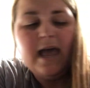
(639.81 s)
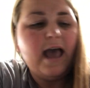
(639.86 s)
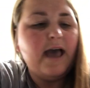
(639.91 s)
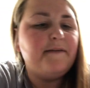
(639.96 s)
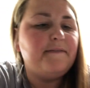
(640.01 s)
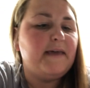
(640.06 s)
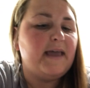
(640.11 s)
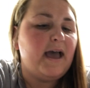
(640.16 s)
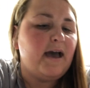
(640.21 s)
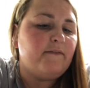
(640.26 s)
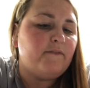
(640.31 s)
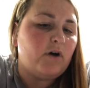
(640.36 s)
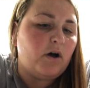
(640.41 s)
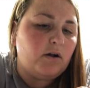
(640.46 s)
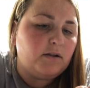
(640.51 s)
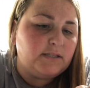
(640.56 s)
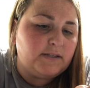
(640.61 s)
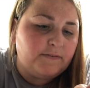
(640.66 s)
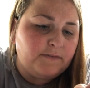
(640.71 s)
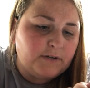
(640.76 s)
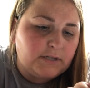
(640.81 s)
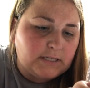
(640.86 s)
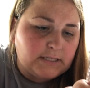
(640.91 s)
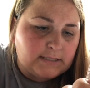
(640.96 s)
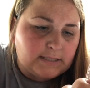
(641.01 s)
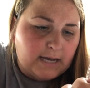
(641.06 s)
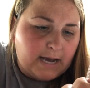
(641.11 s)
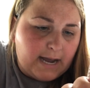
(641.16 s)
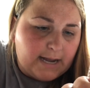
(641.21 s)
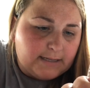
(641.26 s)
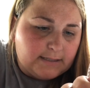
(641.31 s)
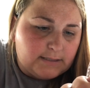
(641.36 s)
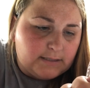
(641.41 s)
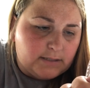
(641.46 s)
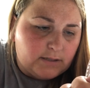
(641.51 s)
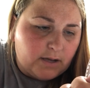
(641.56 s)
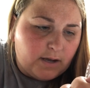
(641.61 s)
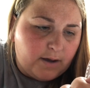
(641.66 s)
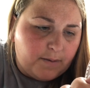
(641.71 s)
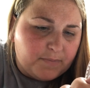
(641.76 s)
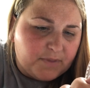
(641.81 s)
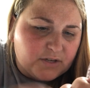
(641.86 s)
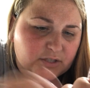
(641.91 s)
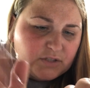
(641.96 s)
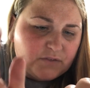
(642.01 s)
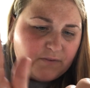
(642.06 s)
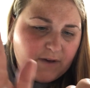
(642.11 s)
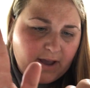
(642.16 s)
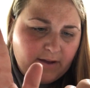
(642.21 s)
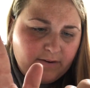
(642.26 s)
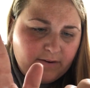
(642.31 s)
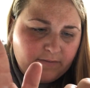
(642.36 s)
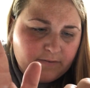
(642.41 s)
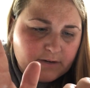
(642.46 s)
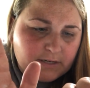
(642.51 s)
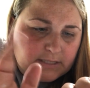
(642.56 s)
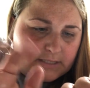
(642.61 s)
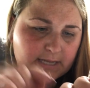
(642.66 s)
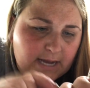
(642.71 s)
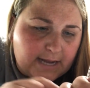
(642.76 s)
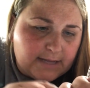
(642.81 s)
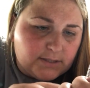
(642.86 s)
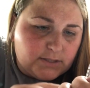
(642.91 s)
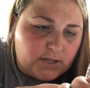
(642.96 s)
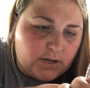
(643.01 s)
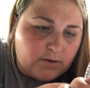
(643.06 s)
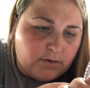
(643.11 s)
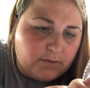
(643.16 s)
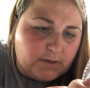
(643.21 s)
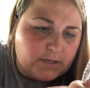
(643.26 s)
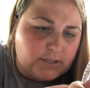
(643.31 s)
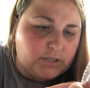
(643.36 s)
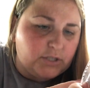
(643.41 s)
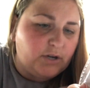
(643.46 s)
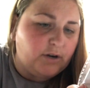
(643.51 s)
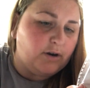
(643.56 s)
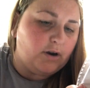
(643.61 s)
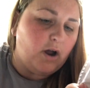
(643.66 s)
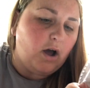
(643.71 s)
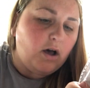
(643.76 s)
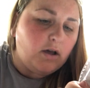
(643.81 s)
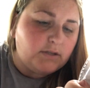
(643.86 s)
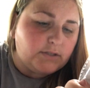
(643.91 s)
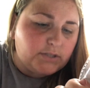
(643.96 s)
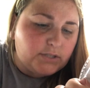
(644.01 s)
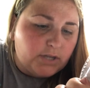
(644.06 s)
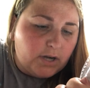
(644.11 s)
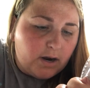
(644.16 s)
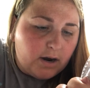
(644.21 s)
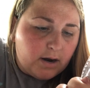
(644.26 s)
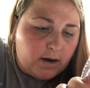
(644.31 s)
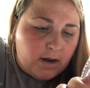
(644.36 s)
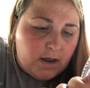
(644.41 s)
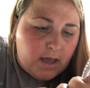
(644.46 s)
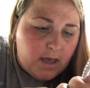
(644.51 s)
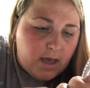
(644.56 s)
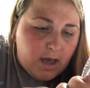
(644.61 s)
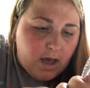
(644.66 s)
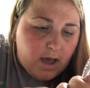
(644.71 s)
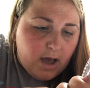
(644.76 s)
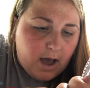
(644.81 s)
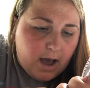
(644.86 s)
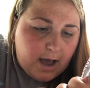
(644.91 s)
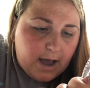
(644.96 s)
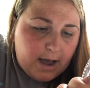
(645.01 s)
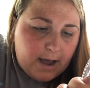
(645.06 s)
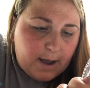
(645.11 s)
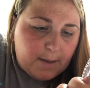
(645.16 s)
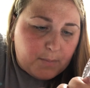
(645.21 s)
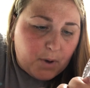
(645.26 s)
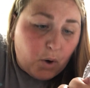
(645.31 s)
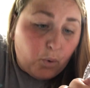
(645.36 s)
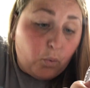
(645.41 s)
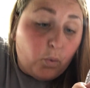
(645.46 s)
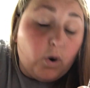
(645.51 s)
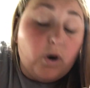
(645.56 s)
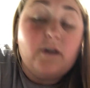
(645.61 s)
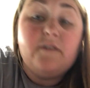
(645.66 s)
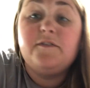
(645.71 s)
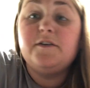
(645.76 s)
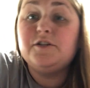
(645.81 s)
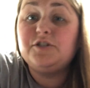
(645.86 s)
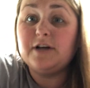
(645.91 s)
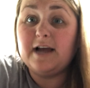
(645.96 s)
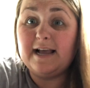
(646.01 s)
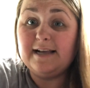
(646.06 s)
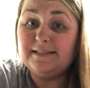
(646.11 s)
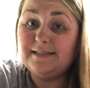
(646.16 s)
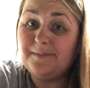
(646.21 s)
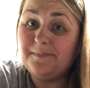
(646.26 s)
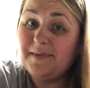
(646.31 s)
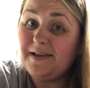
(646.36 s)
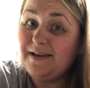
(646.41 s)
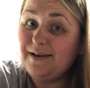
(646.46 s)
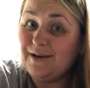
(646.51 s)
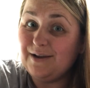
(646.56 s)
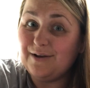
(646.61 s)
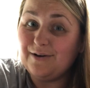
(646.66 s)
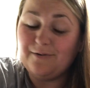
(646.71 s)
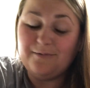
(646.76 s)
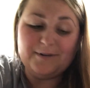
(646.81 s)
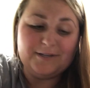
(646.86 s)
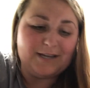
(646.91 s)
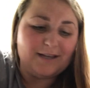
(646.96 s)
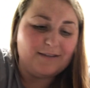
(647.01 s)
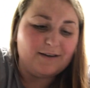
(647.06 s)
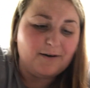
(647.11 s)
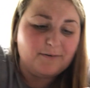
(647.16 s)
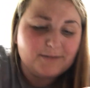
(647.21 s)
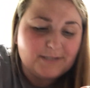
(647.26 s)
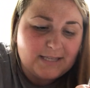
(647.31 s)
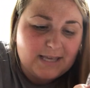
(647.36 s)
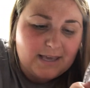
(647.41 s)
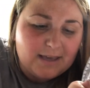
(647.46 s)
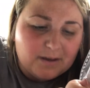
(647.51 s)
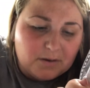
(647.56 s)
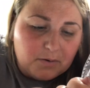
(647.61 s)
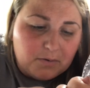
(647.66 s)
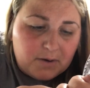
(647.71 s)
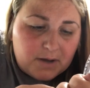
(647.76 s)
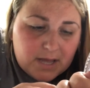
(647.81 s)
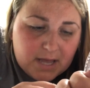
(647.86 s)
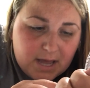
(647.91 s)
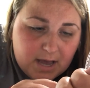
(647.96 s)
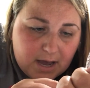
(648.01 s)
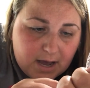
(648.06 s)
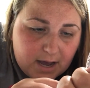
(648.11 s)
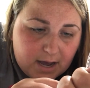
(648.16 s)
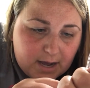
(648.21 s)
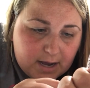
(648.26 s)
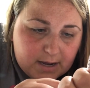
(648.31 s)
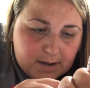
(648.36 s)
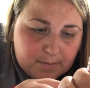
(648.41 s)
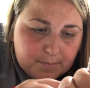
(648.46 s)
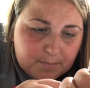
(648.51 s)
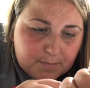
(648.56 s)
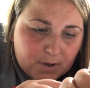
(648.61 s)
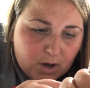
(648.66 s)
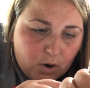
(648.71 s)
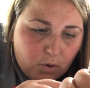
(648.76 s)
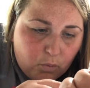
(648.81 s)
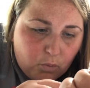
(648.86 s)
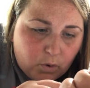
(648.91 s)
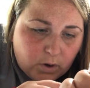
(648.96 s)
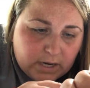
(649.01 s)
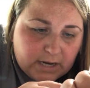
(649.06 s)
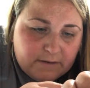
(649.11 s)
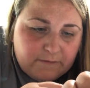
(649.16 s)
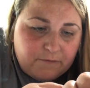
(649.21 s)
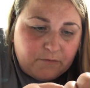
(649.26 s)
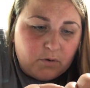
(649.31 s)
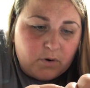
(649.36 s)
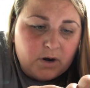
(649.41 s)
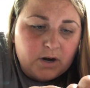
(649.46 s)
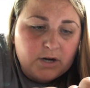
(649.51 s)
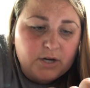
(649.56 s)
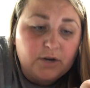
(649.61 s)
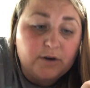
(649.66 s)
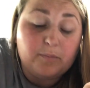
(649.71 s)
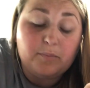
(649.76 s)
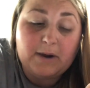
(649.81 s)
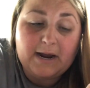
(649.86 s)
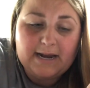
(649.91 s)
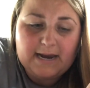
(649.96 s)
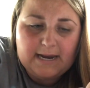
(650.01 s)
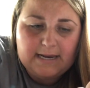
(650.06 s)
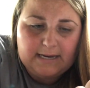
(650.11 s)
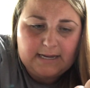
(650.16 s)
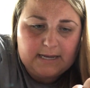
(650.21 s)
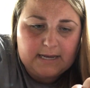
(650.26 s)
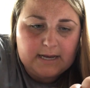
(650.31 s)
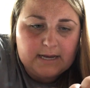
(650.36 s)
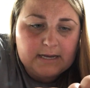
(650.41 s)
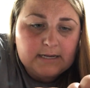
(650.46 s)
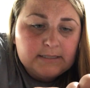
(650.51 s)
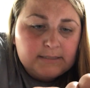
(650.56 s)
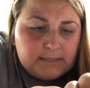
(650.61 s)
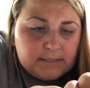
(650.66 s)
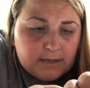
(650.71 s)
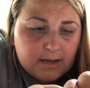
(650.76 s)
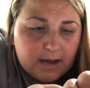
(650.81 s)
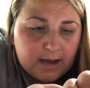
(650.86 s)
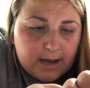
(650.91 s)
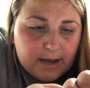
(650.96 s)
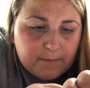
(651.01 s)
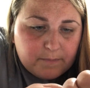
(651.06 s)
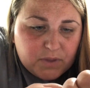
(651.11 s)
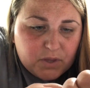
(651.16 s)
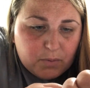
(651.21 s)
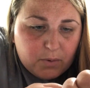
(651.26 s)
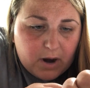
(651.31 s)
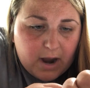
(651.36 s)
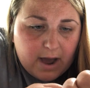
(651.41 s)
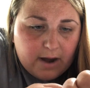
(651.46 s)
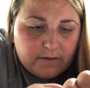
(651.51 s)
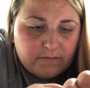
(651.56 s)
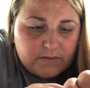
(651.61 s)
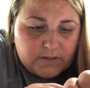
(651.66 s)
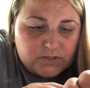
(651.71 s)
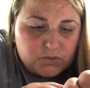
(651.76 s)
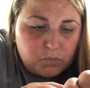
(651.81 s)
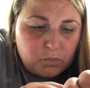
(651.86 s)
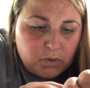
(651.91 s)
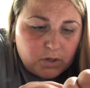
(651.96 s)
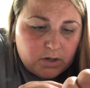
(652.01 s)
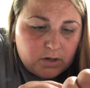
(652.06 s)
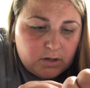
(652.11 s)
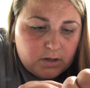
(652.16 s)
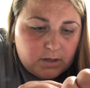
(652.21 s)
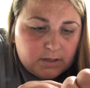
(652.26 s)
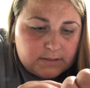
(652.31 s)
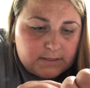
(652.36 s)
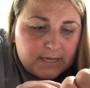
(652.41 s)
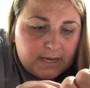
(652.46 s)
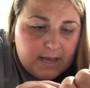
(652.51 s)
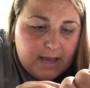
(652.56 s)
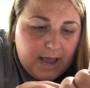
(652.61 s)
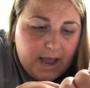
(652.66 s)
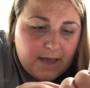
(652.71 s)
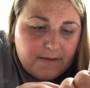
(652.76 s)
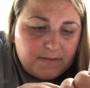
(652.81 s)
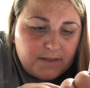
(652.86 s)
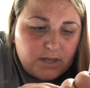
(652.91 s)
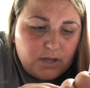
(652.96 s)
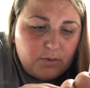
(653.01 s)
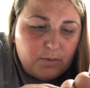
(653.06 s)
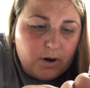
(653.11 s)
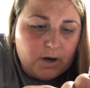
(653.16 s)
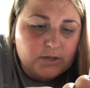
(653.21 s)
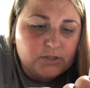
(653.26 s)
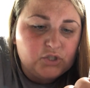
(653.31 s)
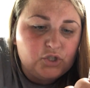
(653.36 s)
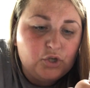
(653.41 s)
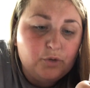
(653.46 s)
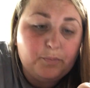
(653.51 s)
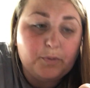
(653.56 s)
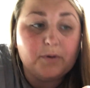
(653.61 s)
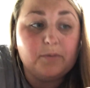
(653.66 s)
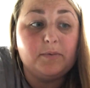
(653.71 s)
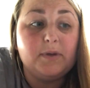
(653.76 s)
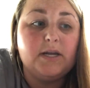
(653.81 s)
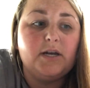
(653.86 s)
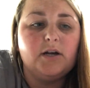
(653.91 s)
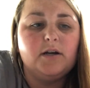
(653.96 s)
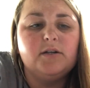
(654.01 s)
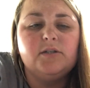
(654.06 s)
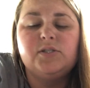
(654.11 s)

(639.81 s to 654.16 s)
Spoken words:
and they have all different designs. There's 5 different designs. So there's you're an all-star, award for trying something new, which I thought was cute, awarded for your bright ideas, you are out of this world, and then you are a super reader.